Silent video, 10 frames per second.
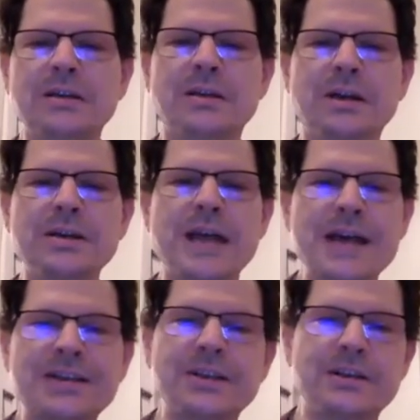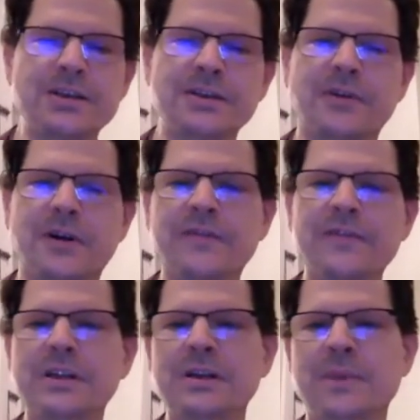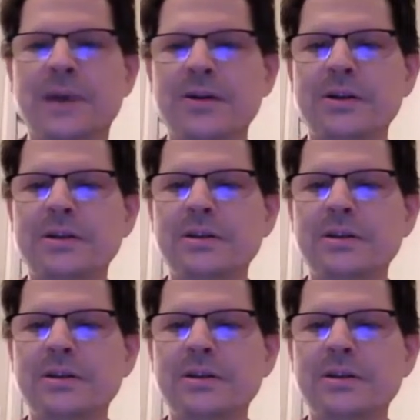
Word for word: the nastiness of our feeling about it.